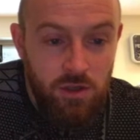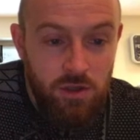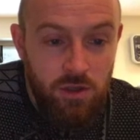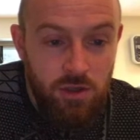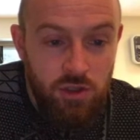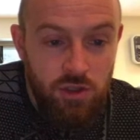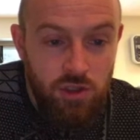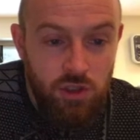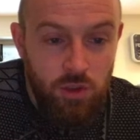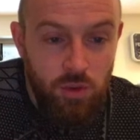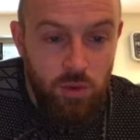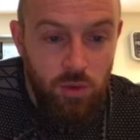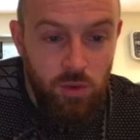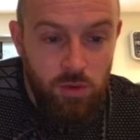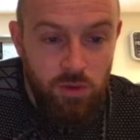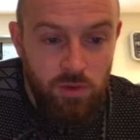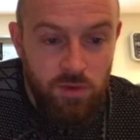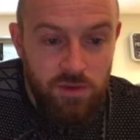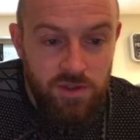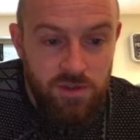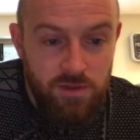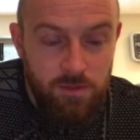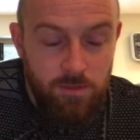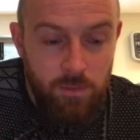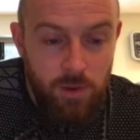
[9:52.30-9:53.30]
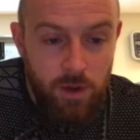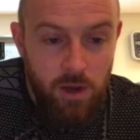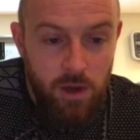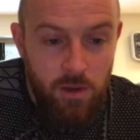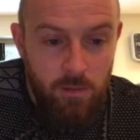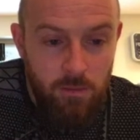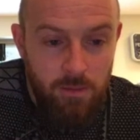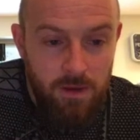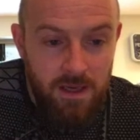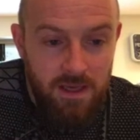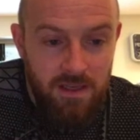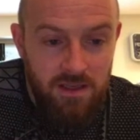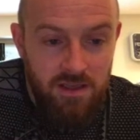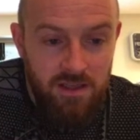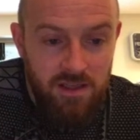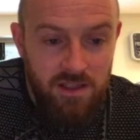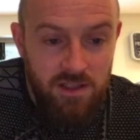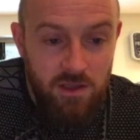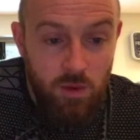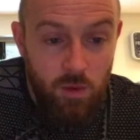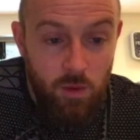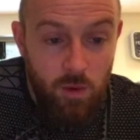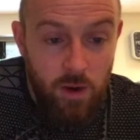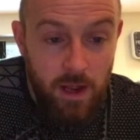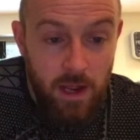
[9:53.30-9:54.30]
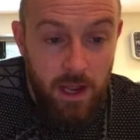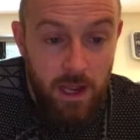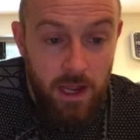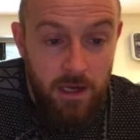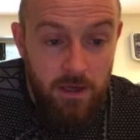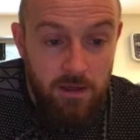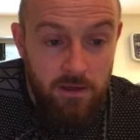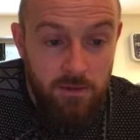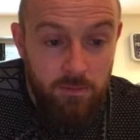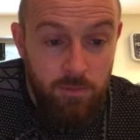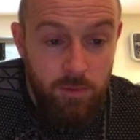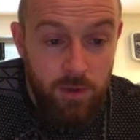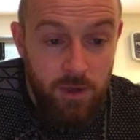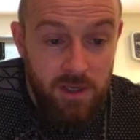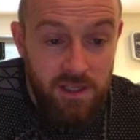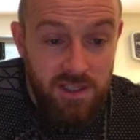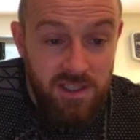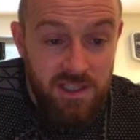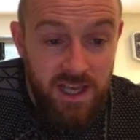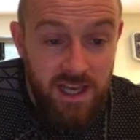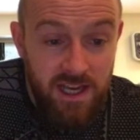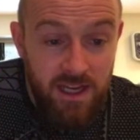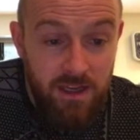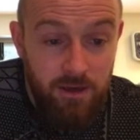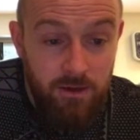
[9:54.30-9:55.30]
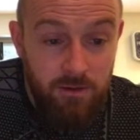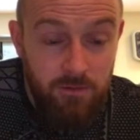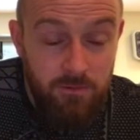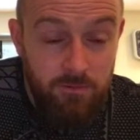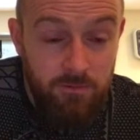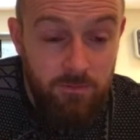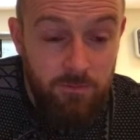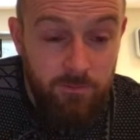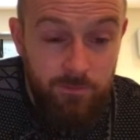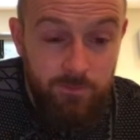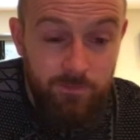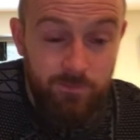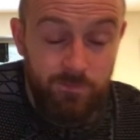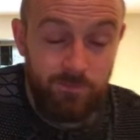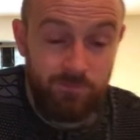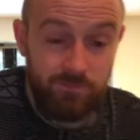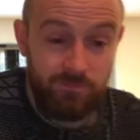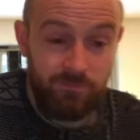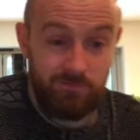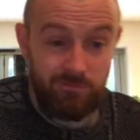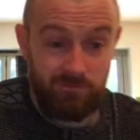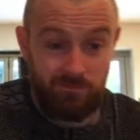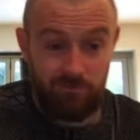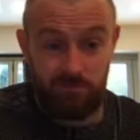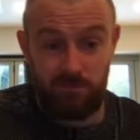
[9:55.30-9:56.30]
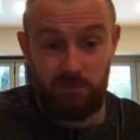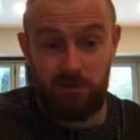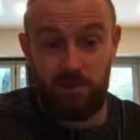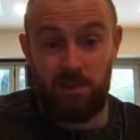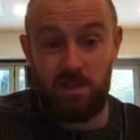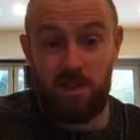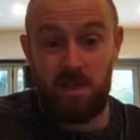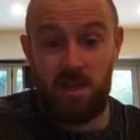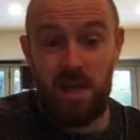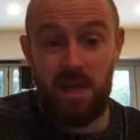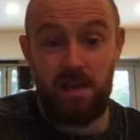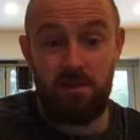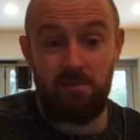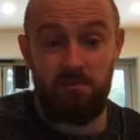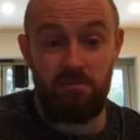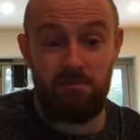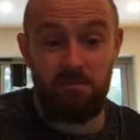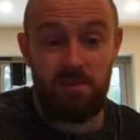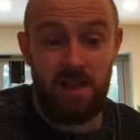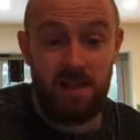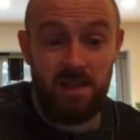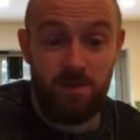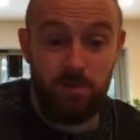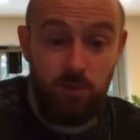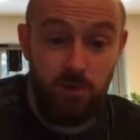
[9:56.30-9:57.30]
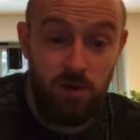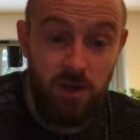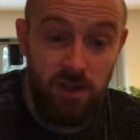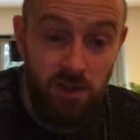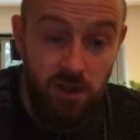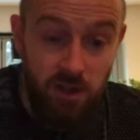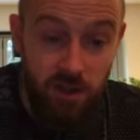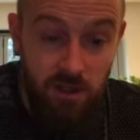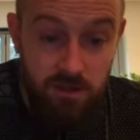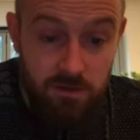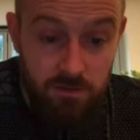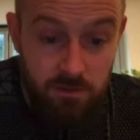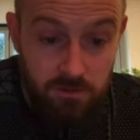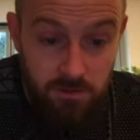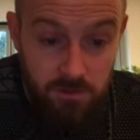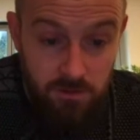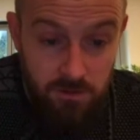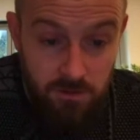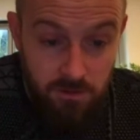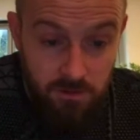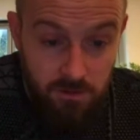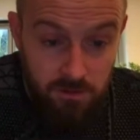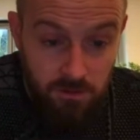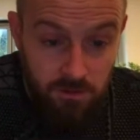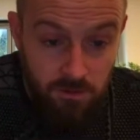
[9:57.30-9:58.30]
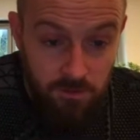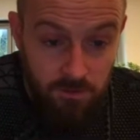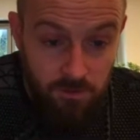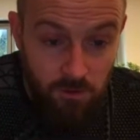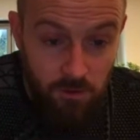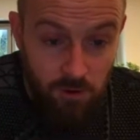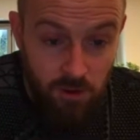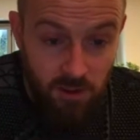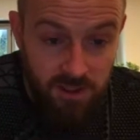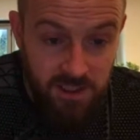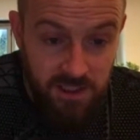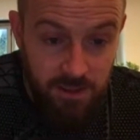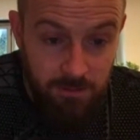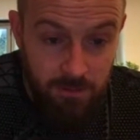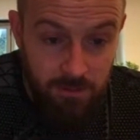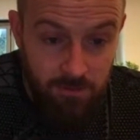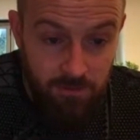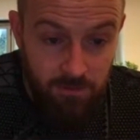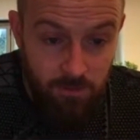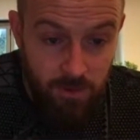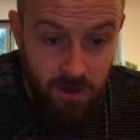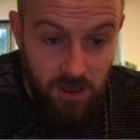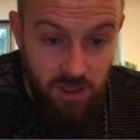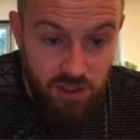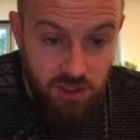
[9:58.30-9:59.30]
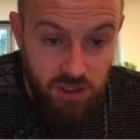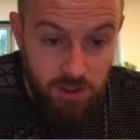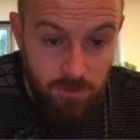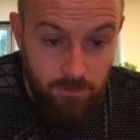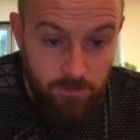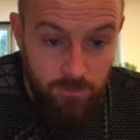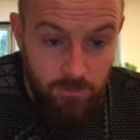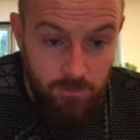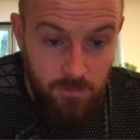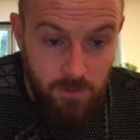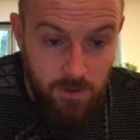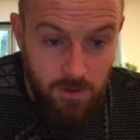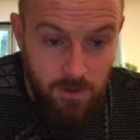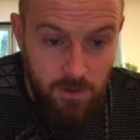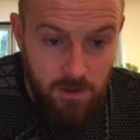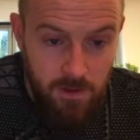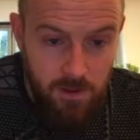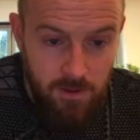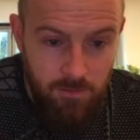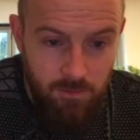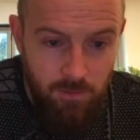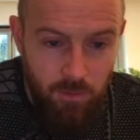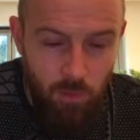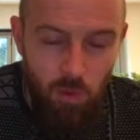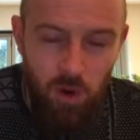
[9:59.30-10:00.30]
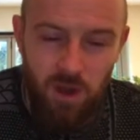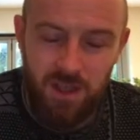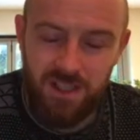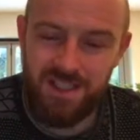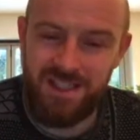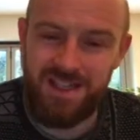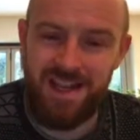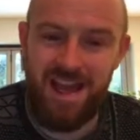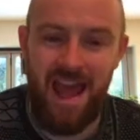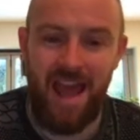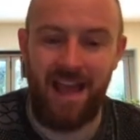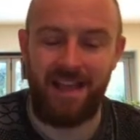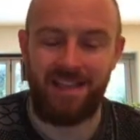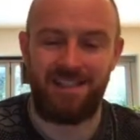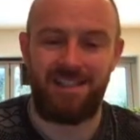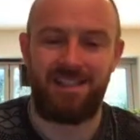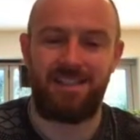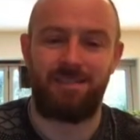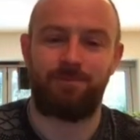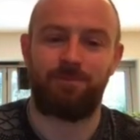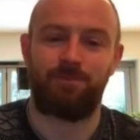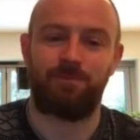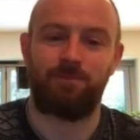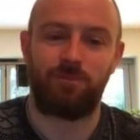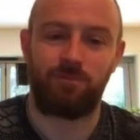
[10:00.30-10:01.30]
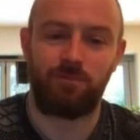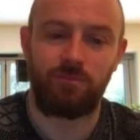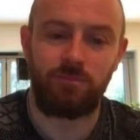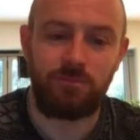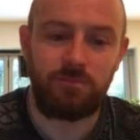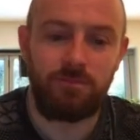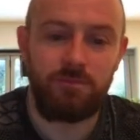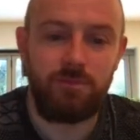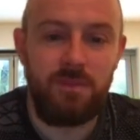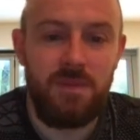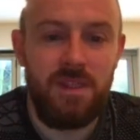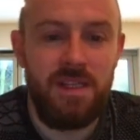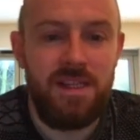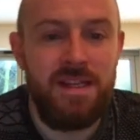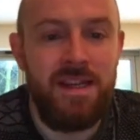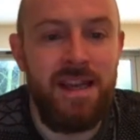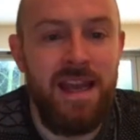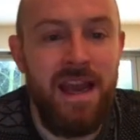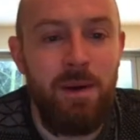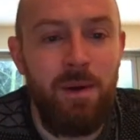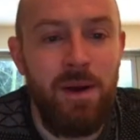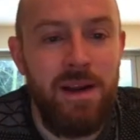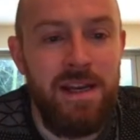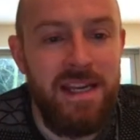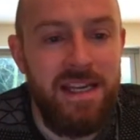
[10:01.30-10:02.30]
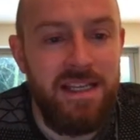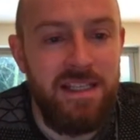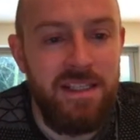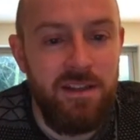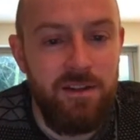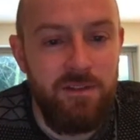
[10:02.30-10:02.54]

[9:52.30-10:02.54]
joules per meter squared per second. Okay, that's pretty good. Got some information. What's next? Now I need to